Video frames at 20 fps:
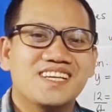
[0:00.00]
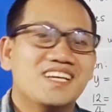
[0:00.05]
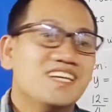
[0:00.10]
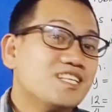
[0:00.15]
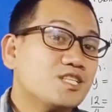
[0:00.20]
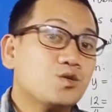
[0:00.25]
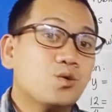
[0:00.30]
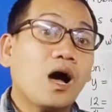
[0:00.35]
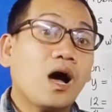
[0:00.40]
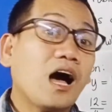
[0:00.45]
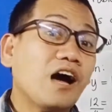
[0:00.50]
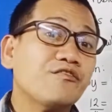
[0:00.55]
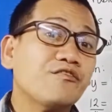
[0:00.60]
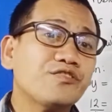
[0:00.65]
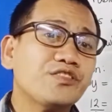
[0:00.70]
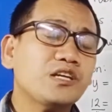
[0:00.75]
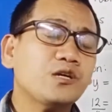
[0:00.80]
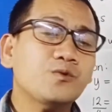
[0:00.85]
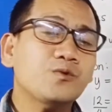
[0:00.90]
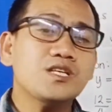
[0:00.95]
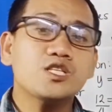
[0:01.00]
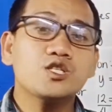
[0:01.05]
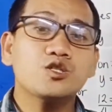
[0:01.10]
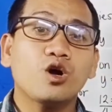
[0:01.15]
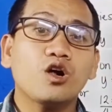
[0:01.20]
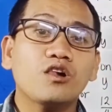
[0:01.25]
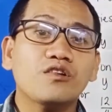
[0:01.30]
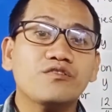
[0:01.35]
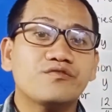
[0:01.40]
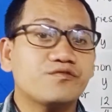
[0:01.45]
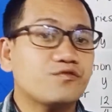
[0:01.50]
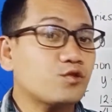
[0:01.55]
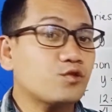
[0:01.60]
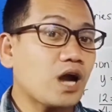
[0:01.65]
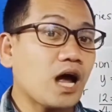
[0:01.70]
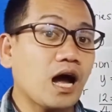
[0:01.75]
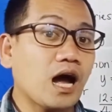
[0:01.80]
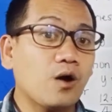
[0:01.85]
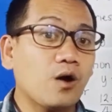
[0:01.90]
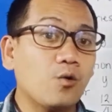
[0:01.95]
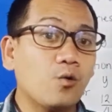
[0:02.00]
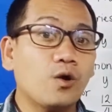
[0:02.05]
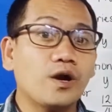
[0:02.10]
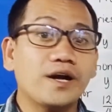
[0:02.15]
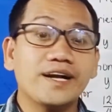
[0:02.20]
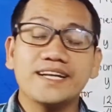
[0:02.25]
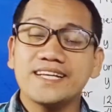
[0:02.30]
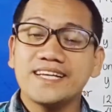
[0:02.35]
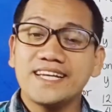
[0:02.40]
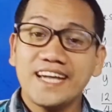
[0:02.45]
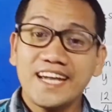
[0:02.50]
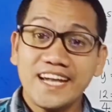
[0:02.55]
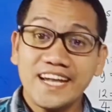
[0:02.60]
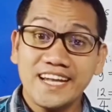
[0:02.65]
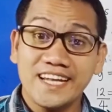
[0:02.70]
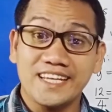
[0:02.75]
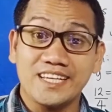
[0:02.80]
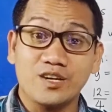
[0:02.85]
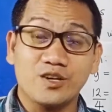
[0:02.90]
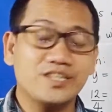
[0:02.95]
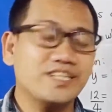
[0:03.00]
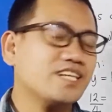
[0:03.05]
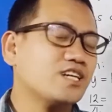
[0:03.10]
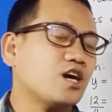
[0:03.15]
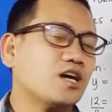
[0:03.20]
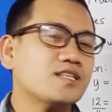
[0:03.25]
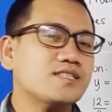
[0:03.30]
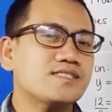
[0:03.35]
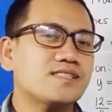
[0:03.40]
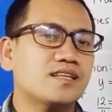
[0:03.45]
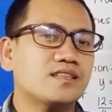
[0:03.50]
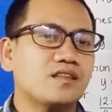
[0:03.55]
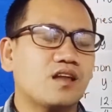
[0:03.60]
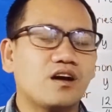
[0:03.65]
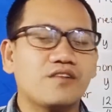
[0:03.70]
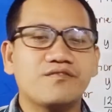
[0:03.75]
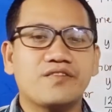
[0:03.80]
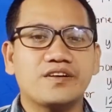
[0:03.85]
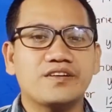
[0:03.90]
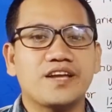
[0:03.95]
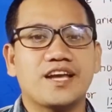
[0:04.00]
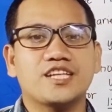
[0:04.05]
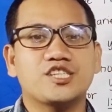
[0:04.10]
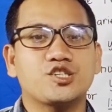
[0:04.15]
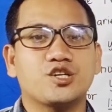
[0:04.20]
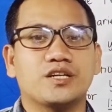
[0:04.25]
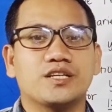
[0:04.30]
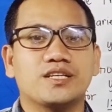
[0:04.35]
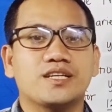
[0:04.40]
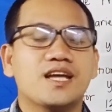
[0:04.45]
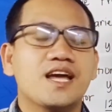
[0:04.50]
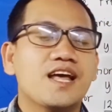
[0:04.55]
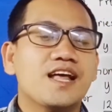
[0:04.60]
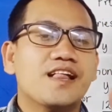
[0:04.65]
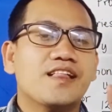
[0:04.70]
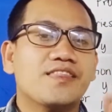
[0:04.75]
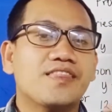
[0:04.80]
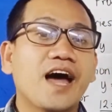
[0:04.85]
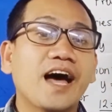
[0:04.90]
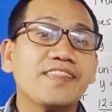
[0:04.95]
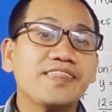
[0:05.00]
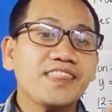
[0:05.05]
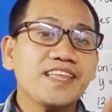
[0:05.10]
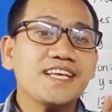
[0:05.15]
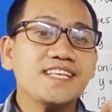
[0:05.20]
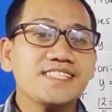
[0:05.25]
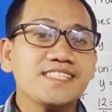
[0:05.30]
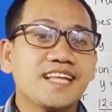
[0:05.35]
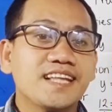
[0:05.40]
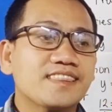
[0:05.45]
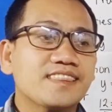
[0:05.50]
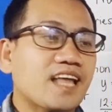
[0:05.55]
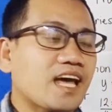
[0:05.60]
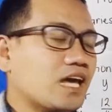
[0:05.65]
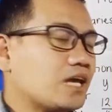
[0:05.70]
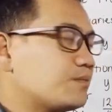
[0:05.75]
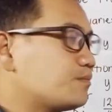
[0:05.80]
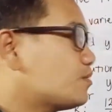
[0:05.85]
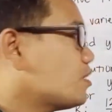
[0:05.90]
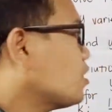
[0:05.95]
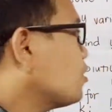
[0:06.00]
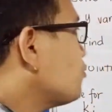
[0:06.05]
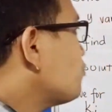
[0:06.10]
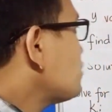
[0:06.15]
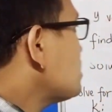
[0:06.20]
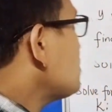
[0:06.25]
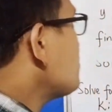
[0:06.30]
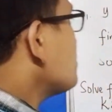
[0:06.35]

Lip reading: So after we solve for our k, or the constant of variation, that is the time we